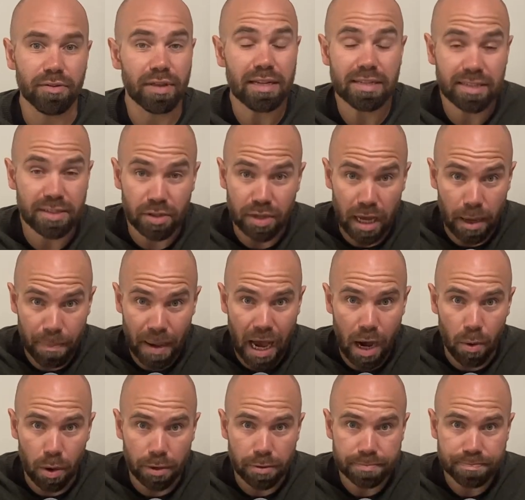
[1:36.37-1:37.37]
That's still not
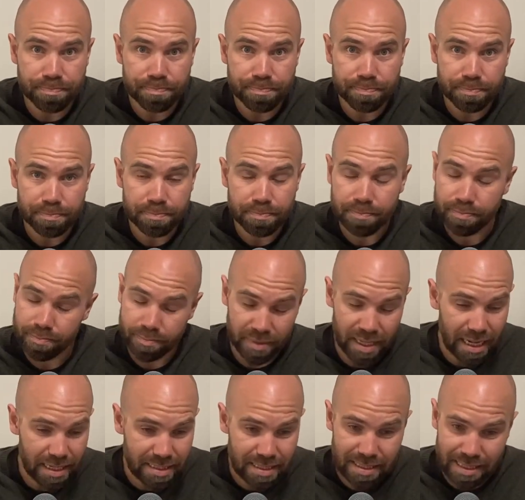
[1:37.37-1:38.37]
power.
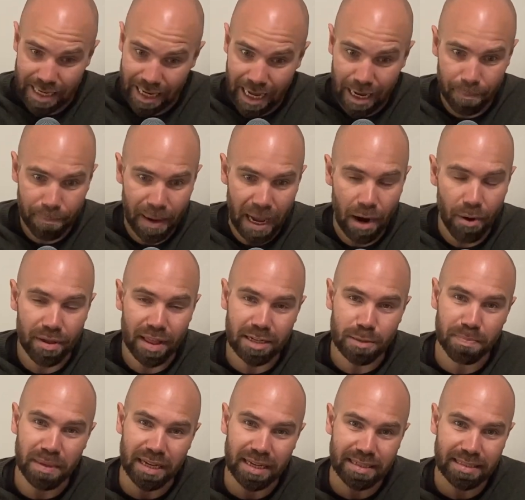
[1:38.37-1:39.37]
That's not power. That's
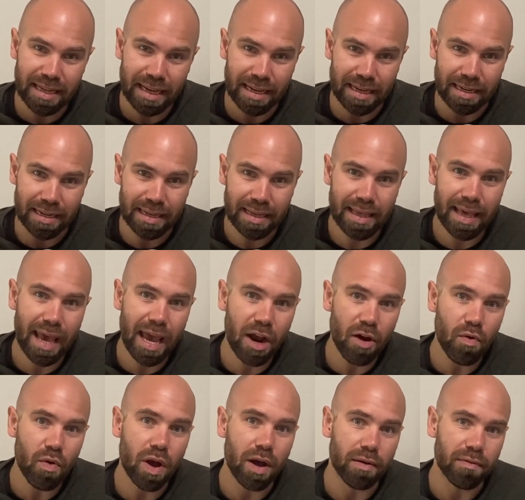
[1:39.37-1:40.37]
being taken
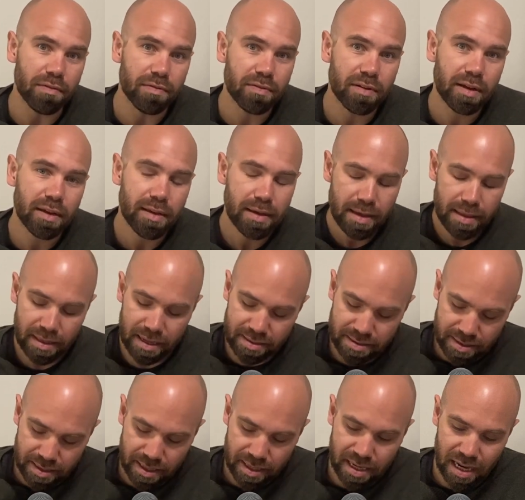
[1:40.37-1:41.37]
care of.
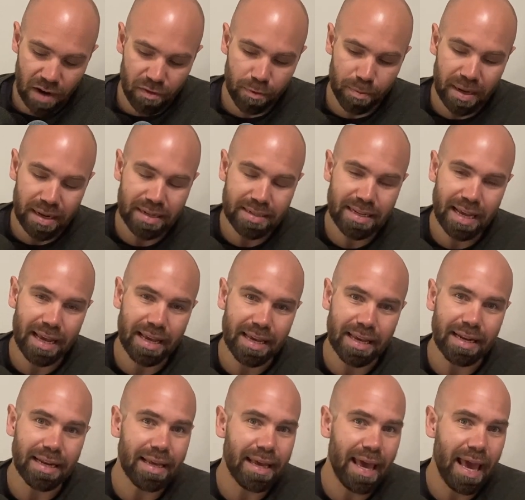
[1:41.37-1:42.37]
That's the government
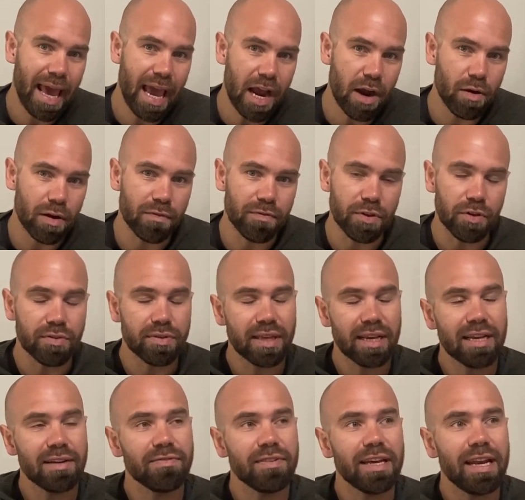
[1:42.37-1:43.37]
taking care of you.
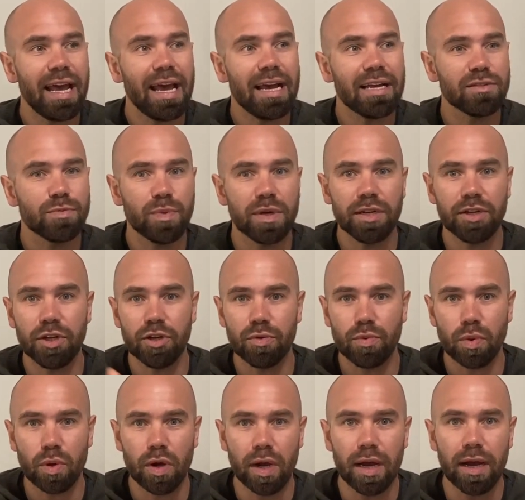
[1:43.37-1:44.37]
Think of it as when you
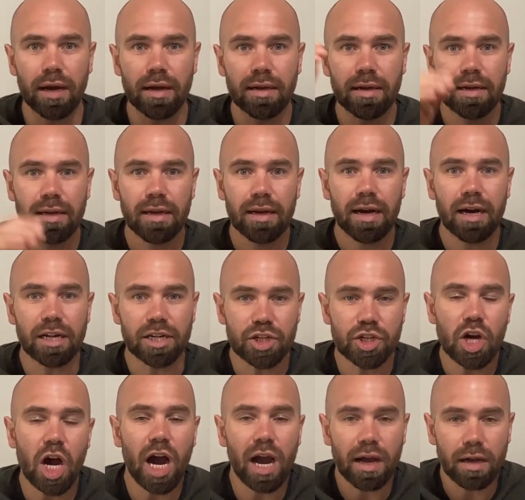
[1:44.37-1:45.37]
were a
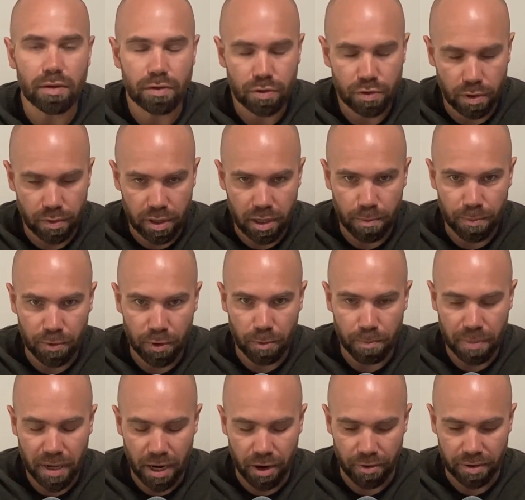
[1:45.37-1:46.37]
child growing up with your
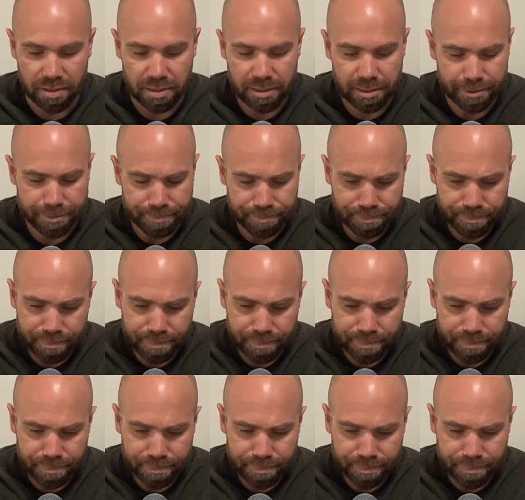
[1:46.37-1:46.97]
parents.